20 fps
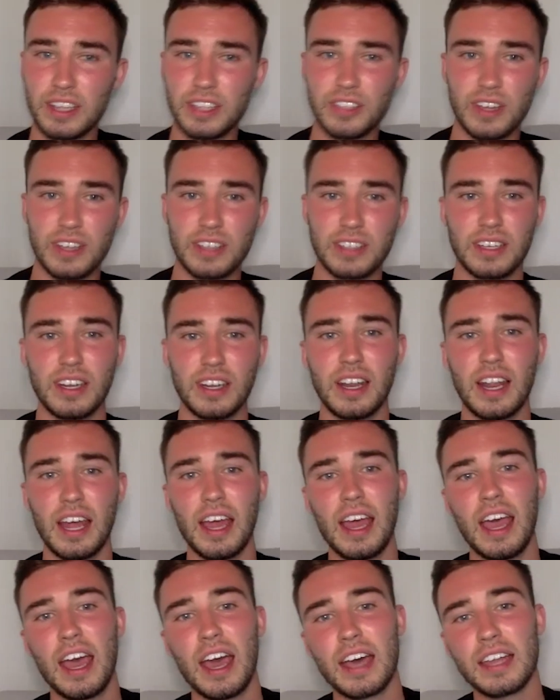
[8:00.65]
interesting, isn't
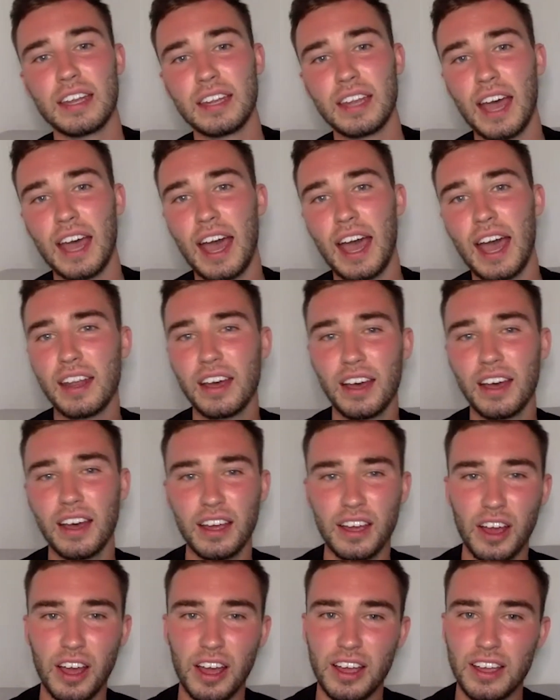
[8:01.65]
it? And Hannah,